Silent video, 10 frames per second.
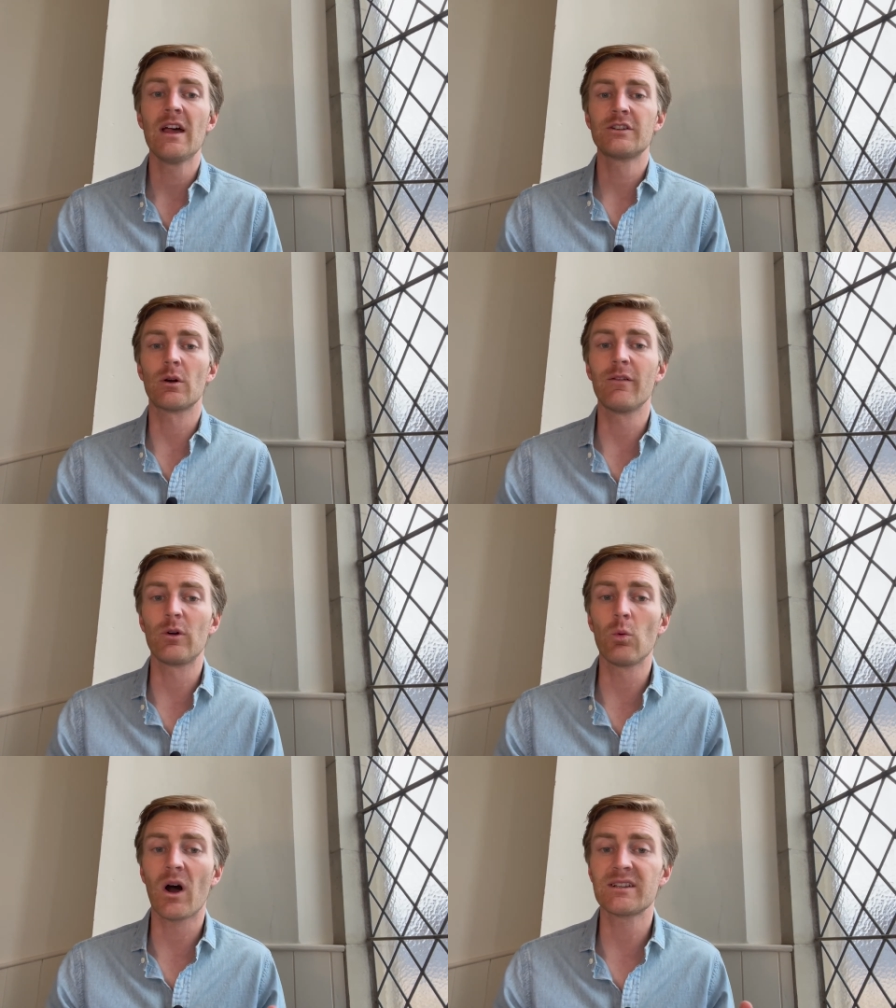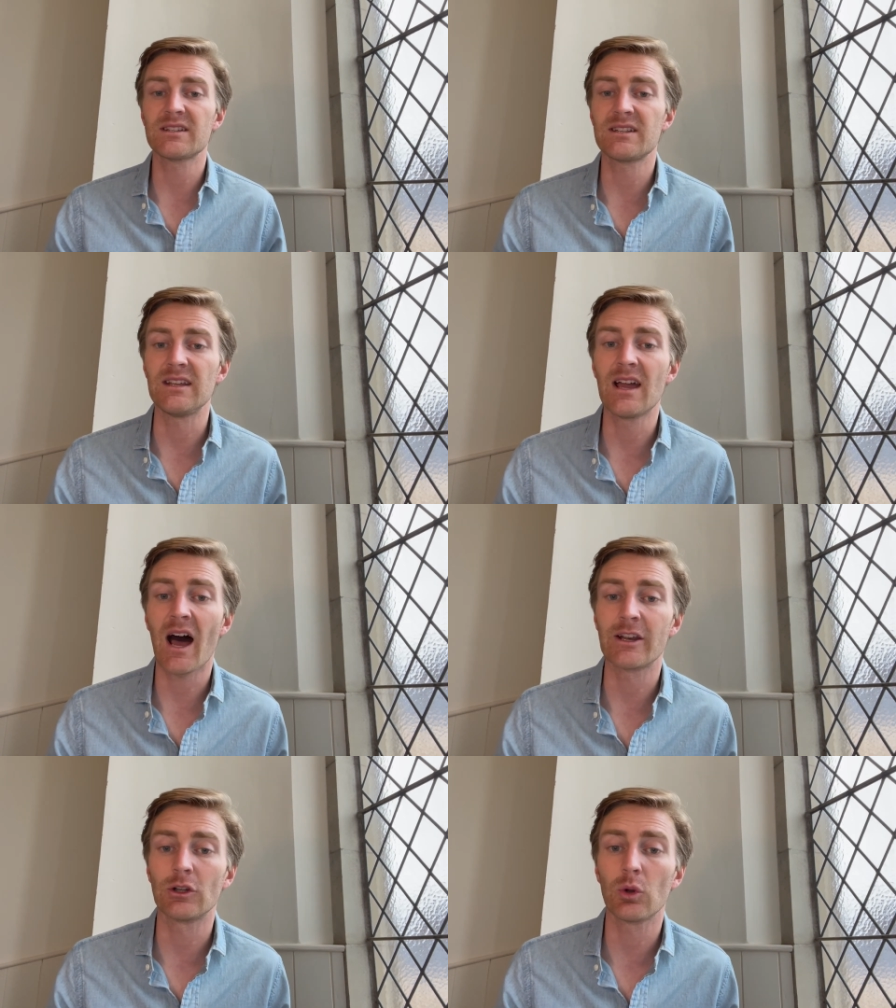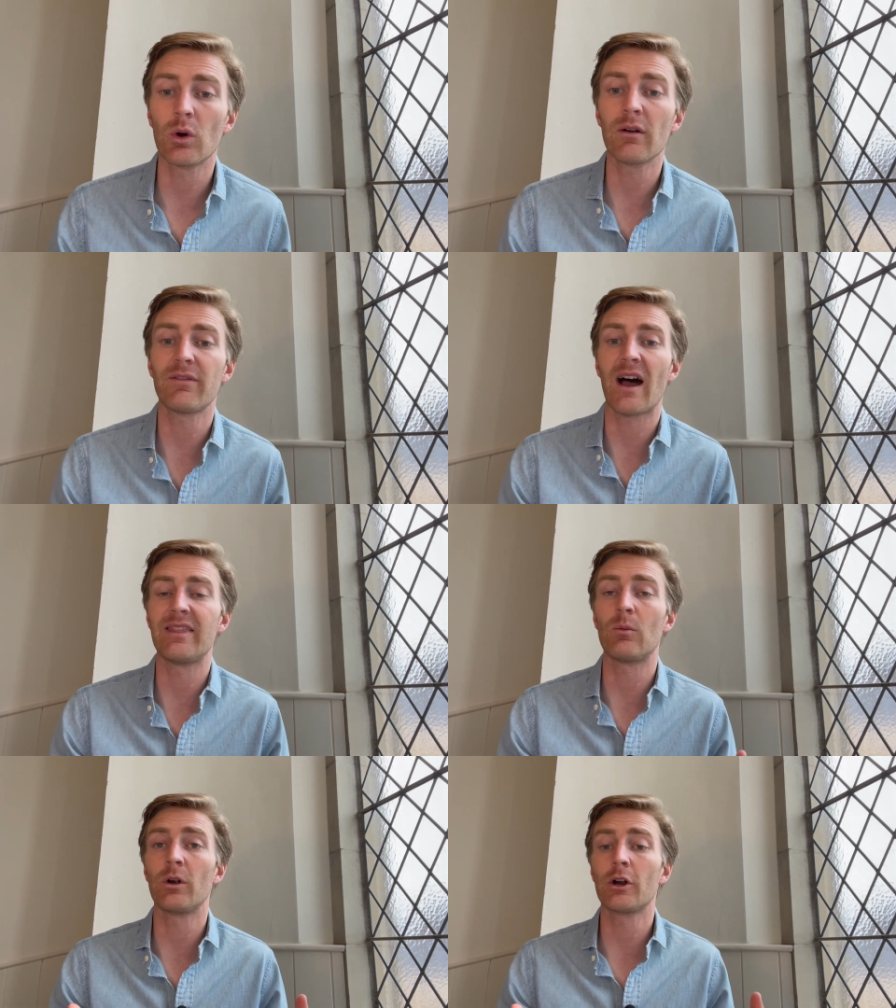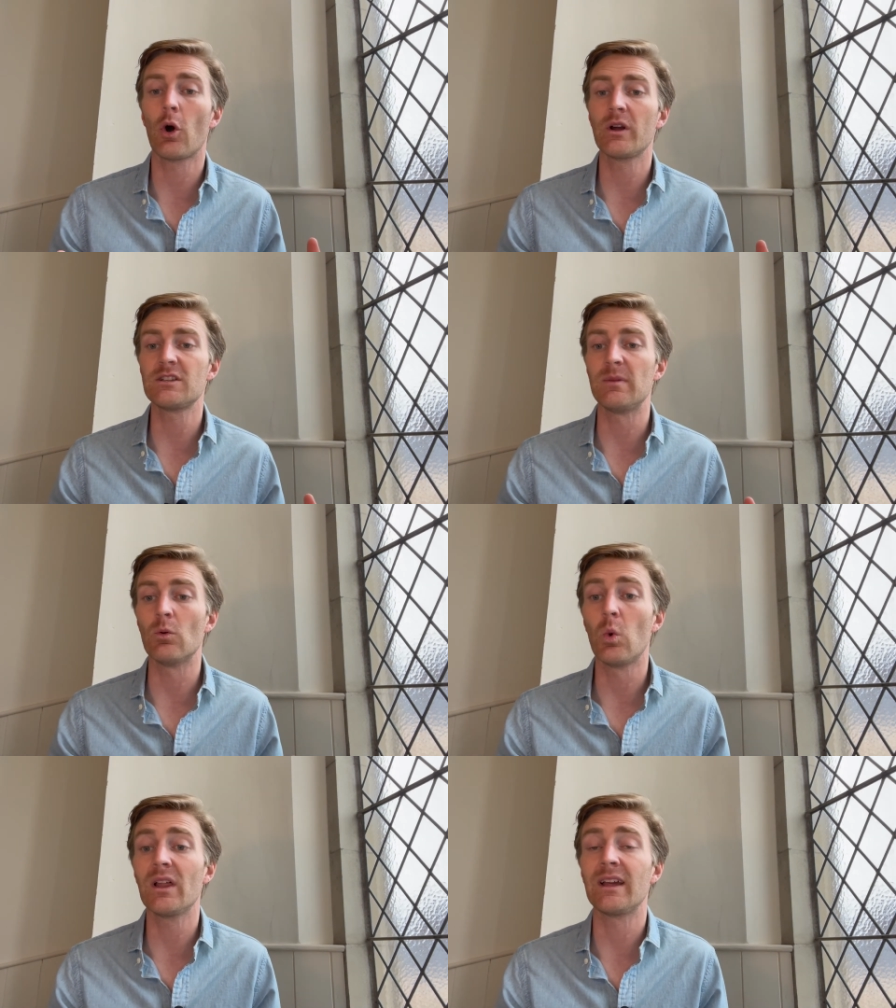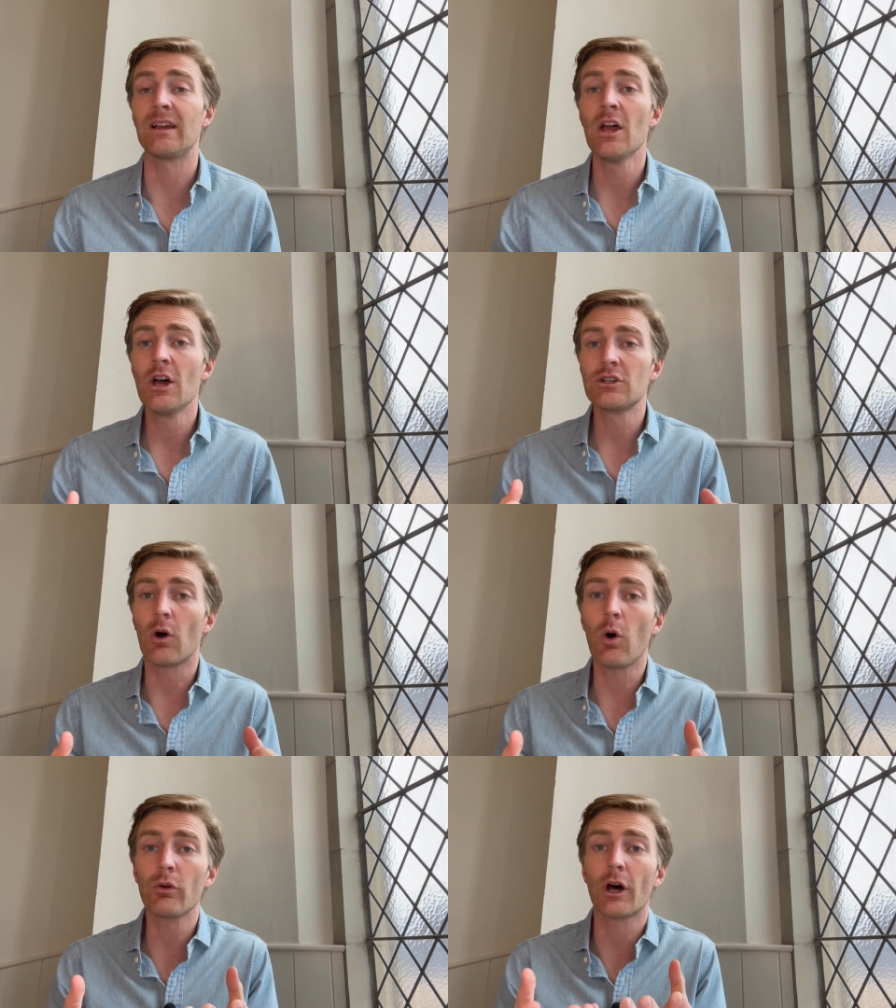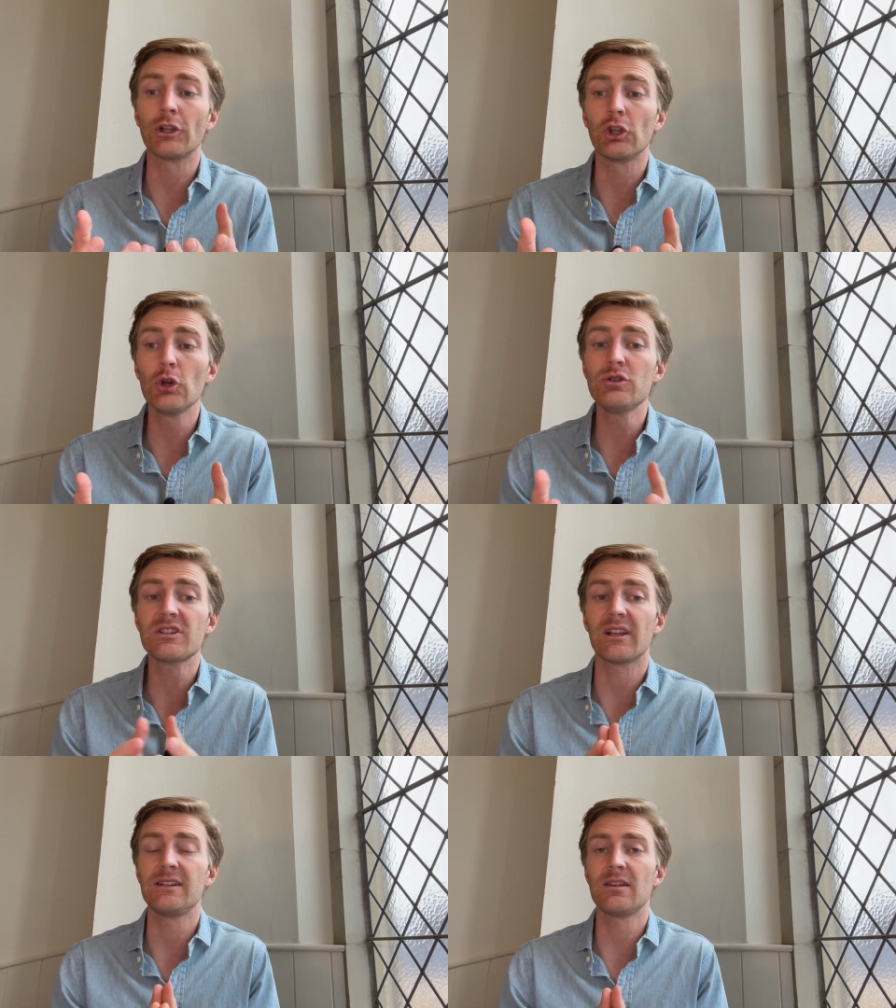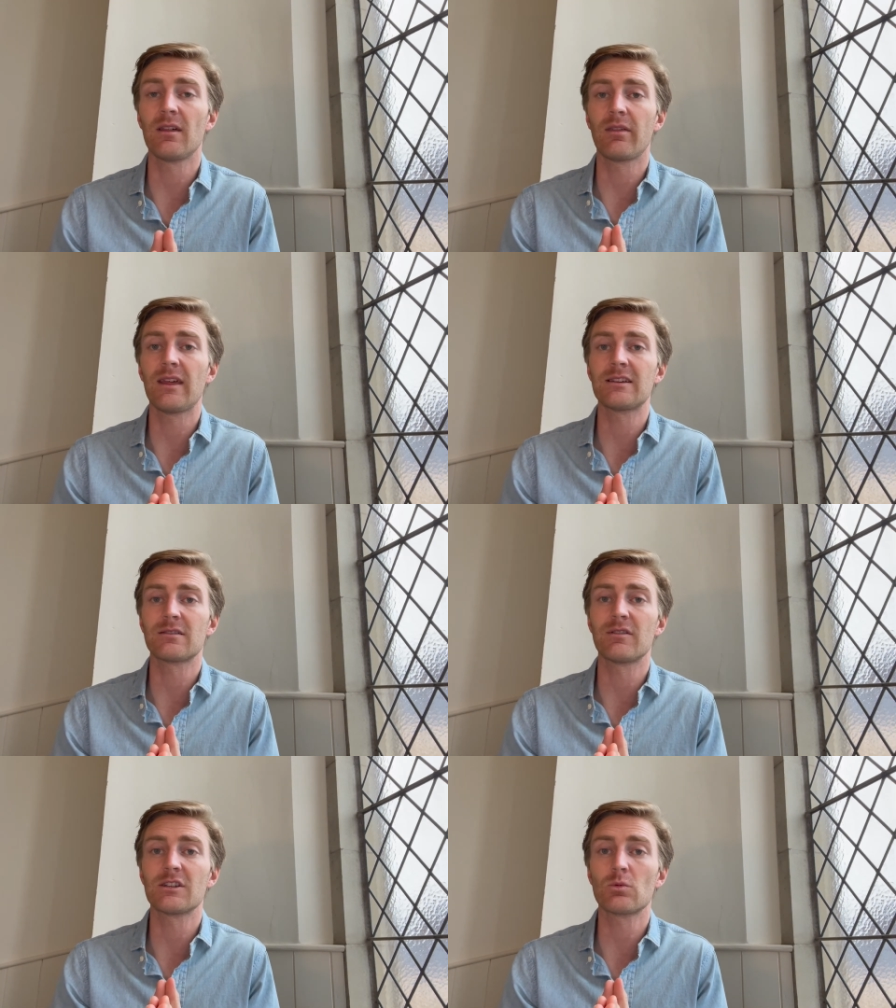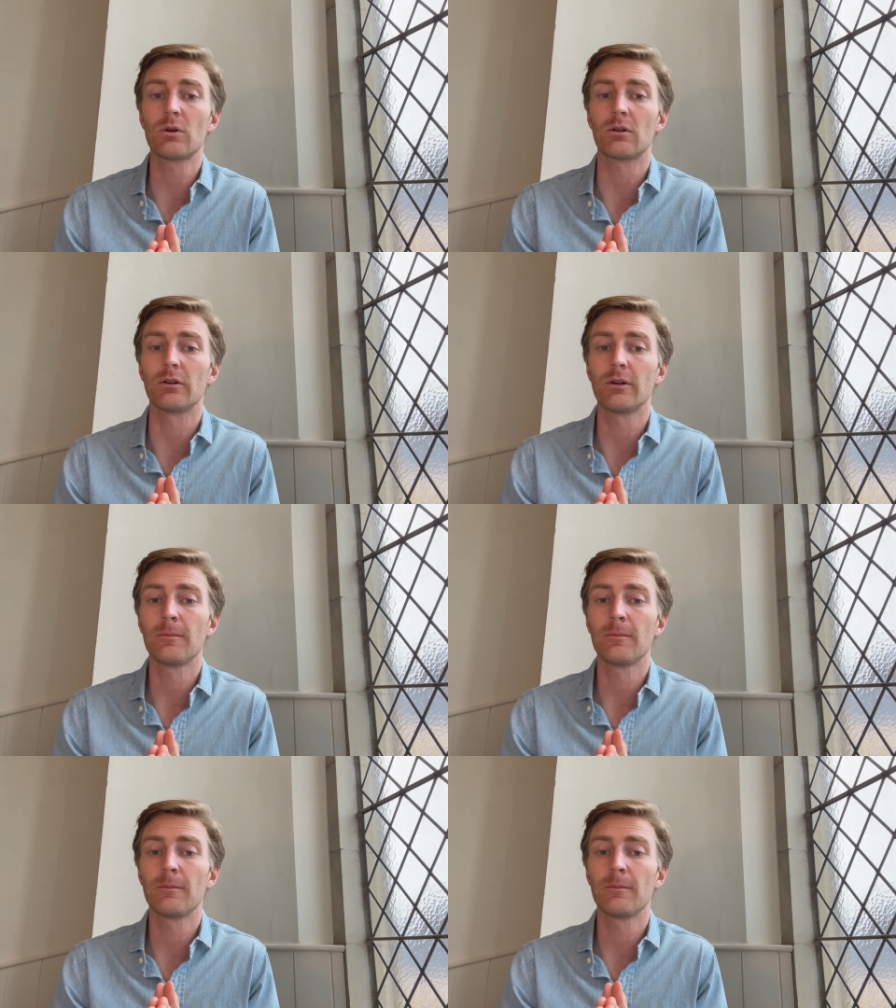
So if we want to see God glorified, then we're going to be willing to hold on loosely to the things of this world